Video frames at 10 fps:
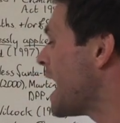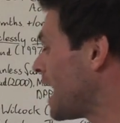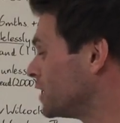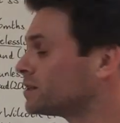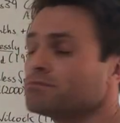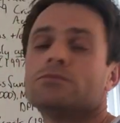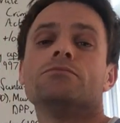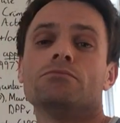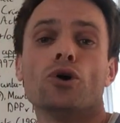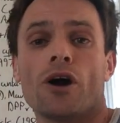and
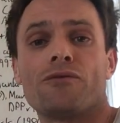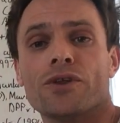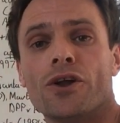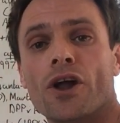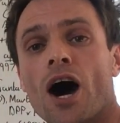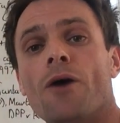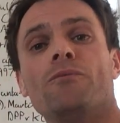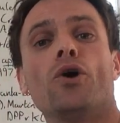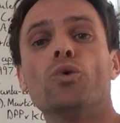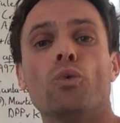more often than
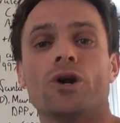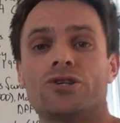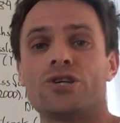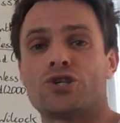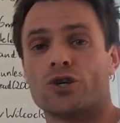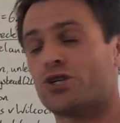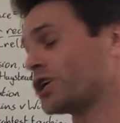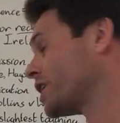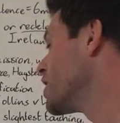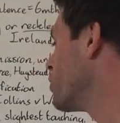not, unwanted
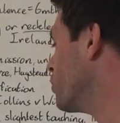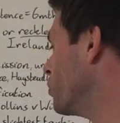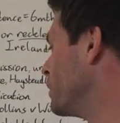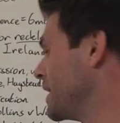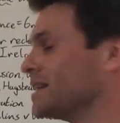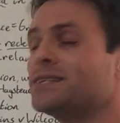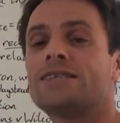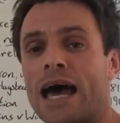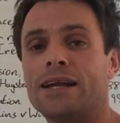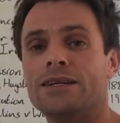touching will be
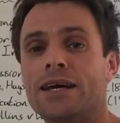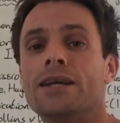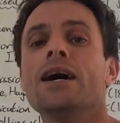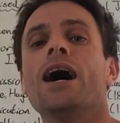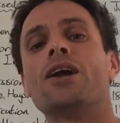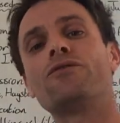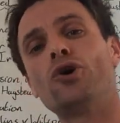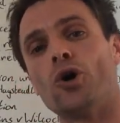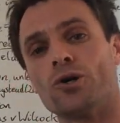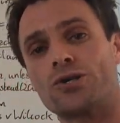intended. And of
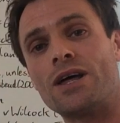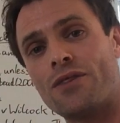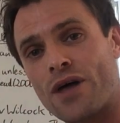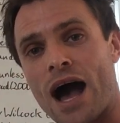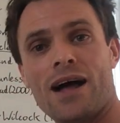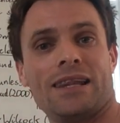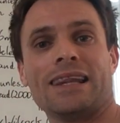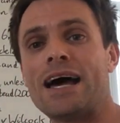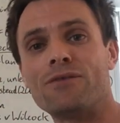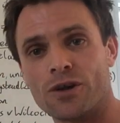course, that
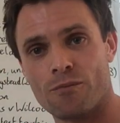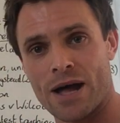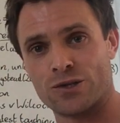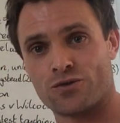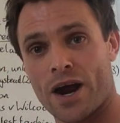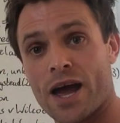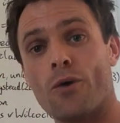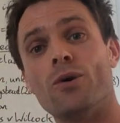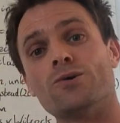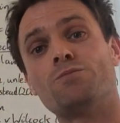level of mens
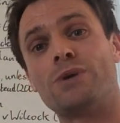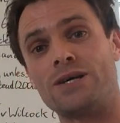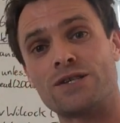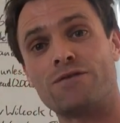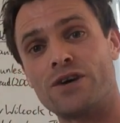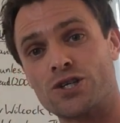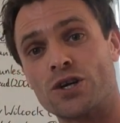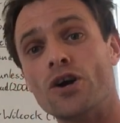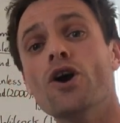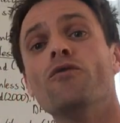rea will be
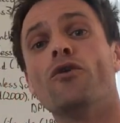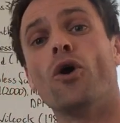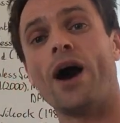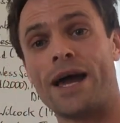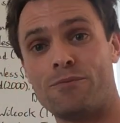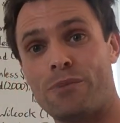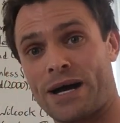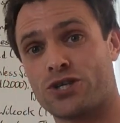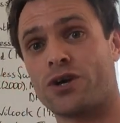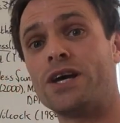sufficient for a
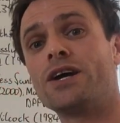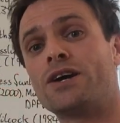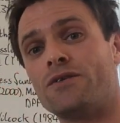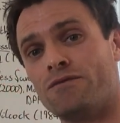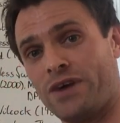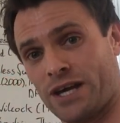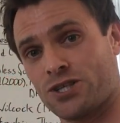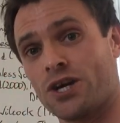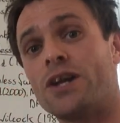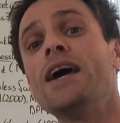battery
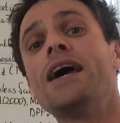conviction